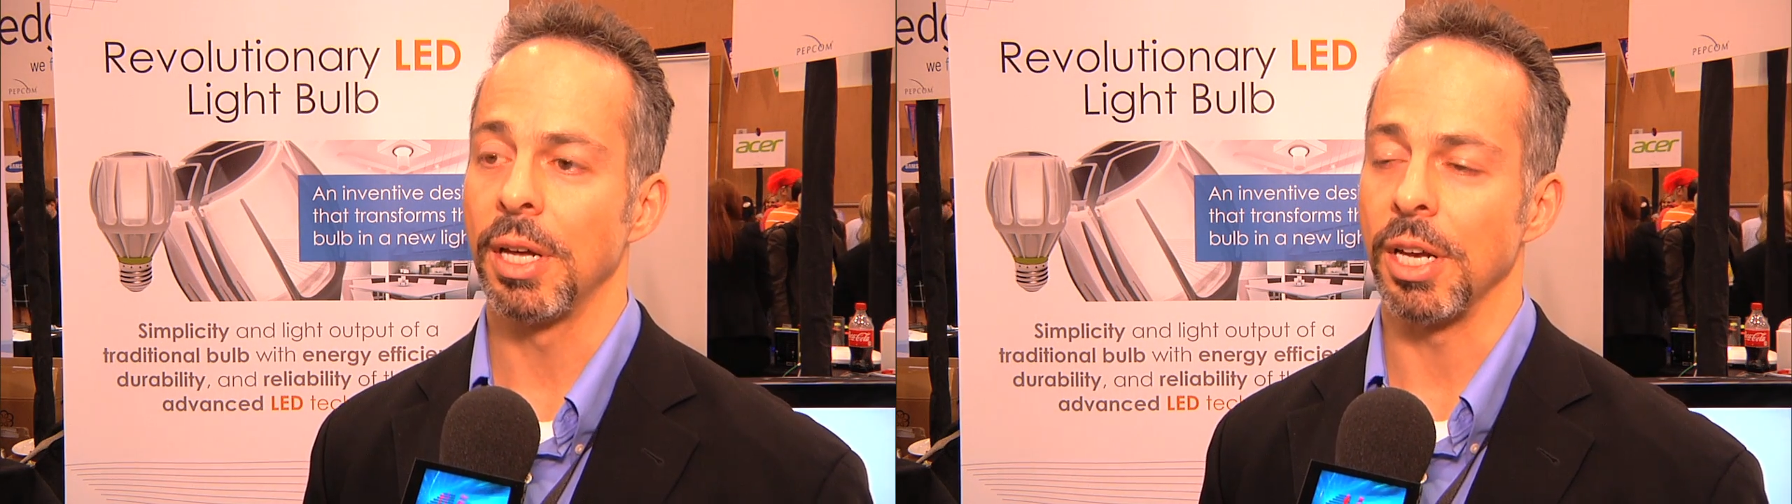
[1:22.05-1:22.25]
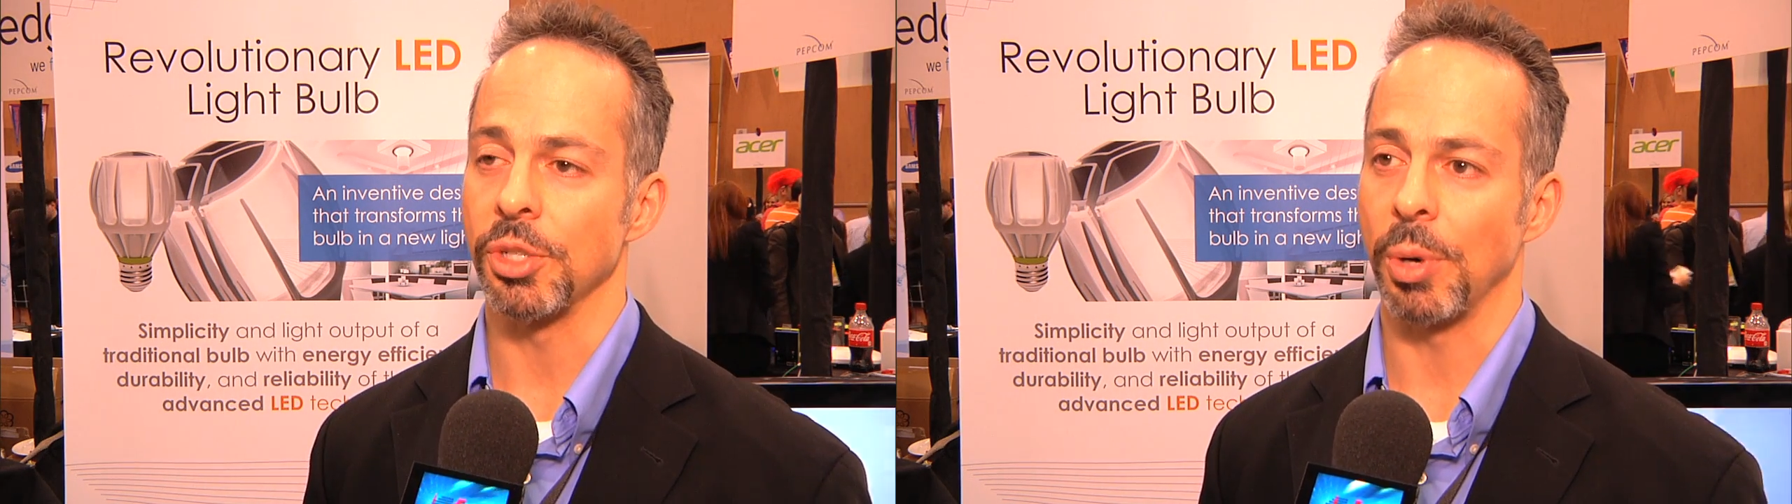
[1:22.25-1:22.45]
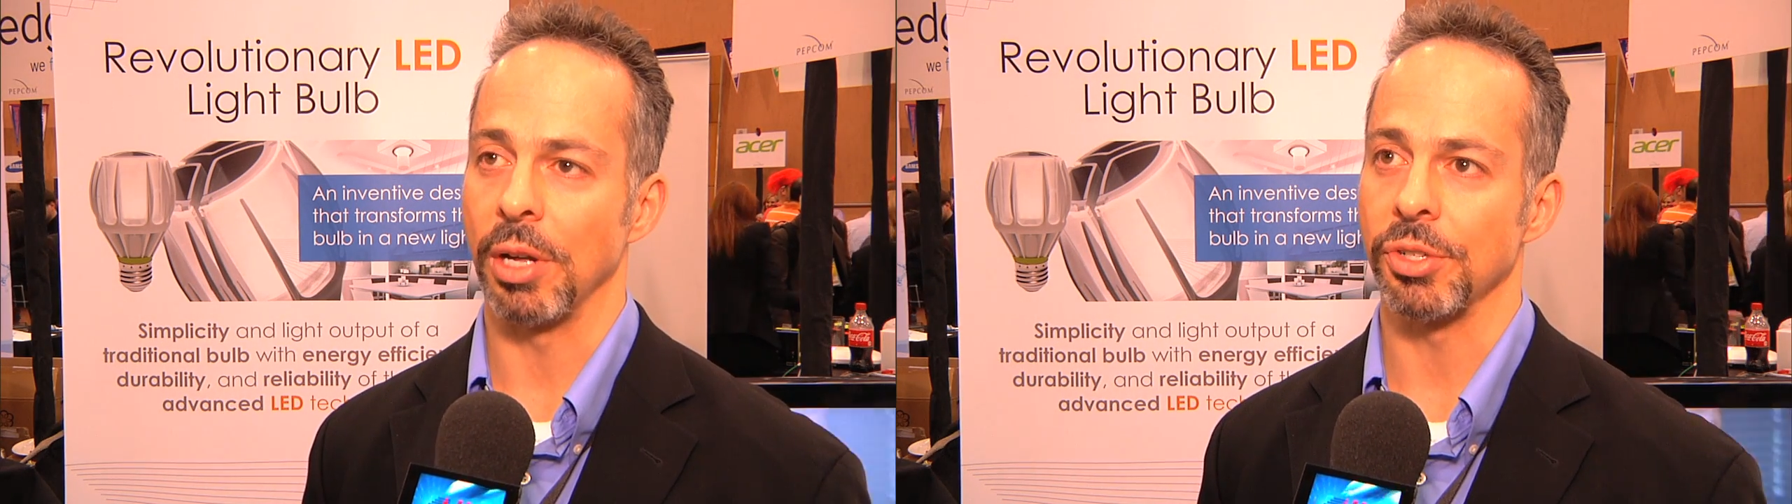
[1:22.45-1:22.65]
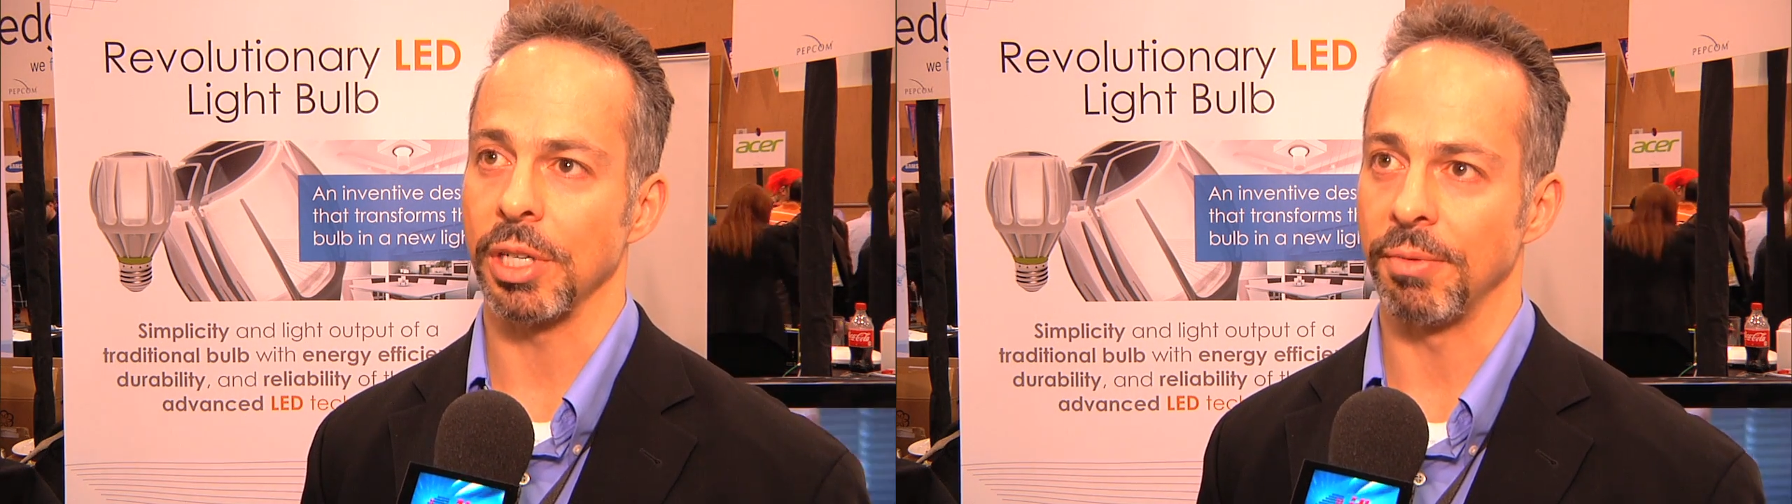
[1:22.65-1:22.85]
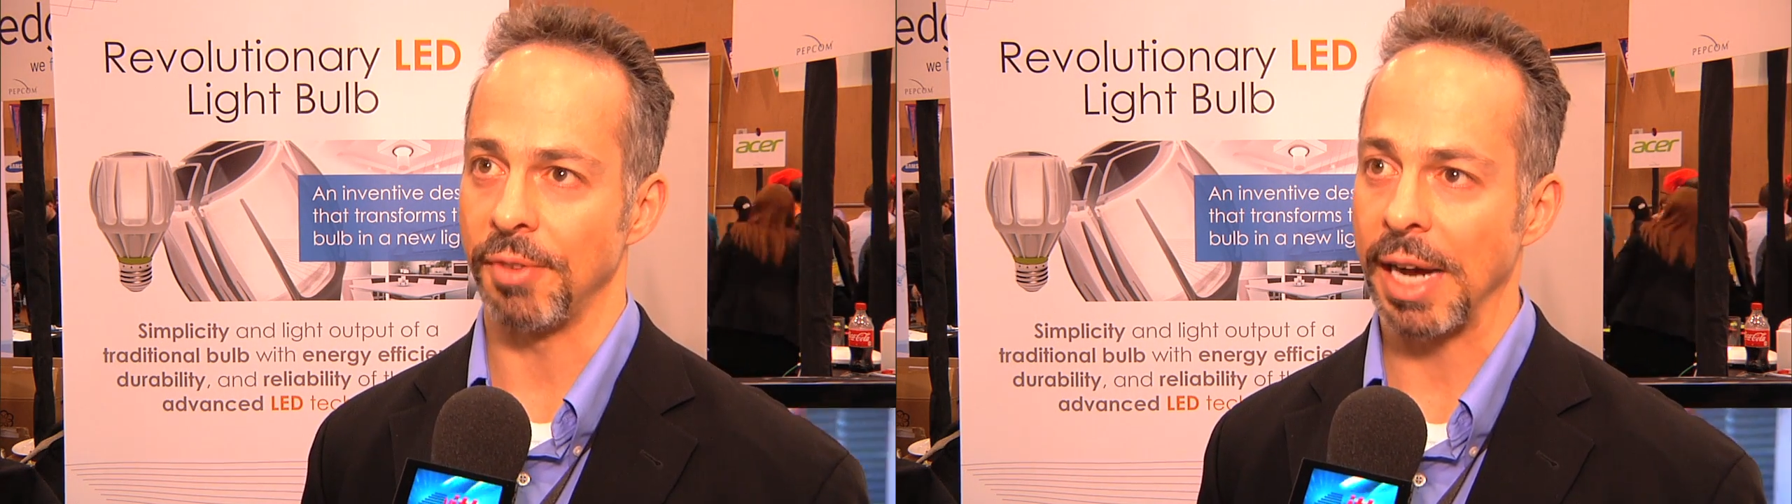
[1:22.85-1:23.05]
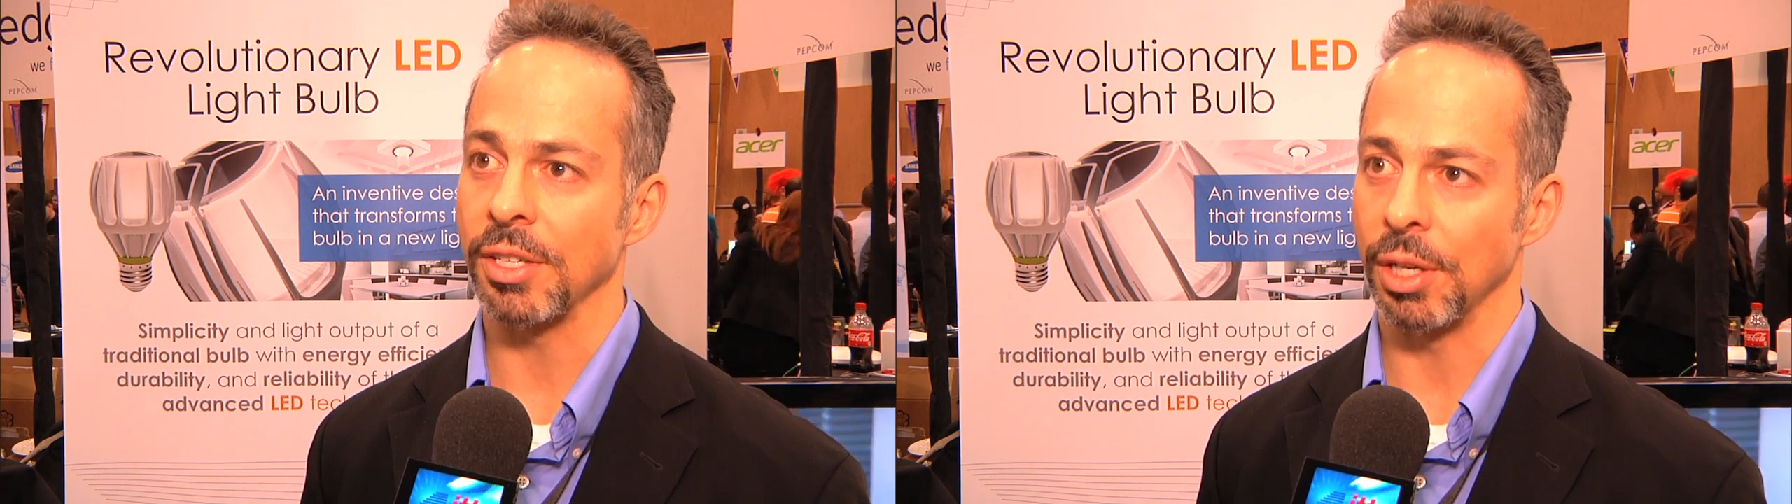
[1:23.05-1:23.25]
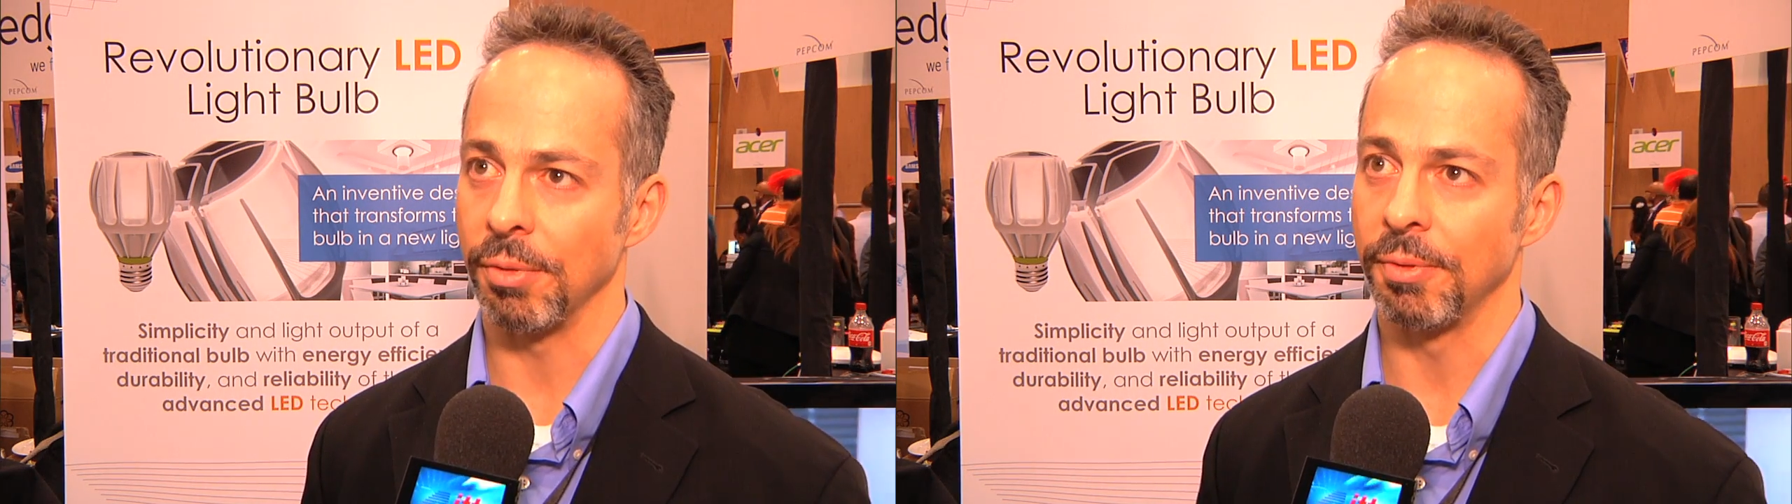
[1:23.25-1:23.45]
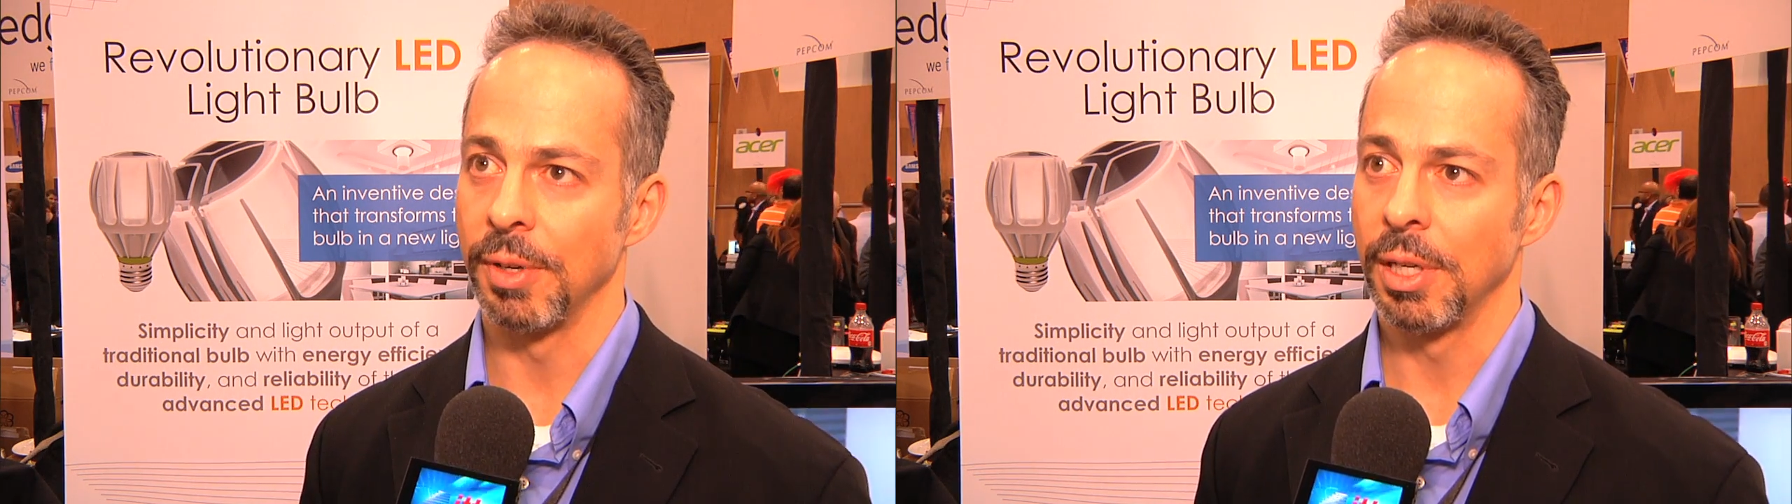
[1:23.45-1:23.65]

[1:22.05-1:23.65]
as well as convective